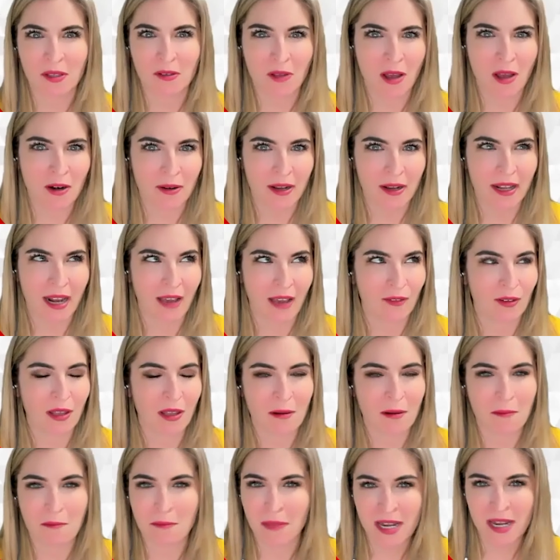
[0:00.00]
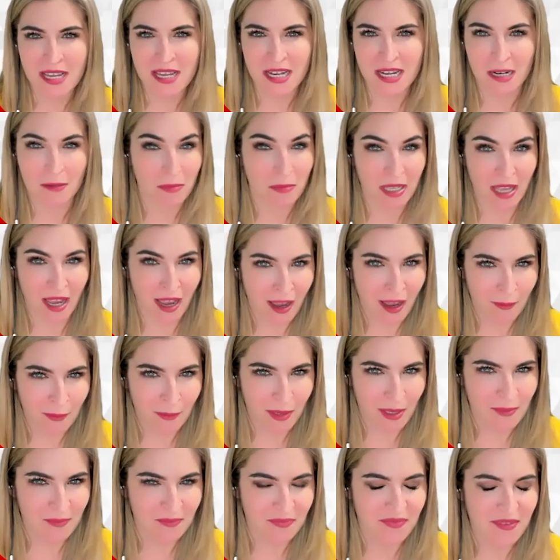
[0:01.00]
lottery, I'd have a lot of money and I'd be
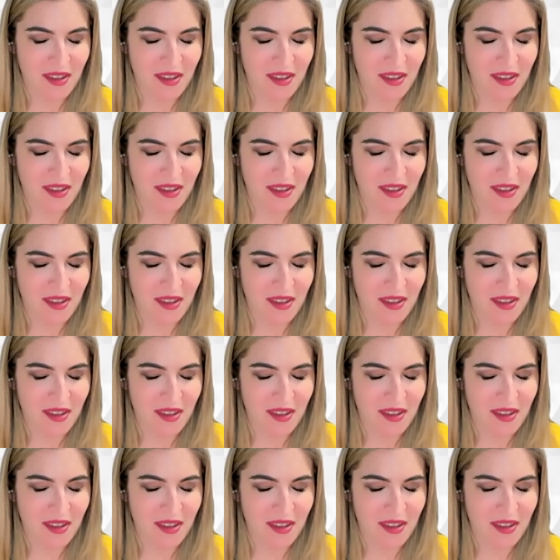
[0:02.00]
happy.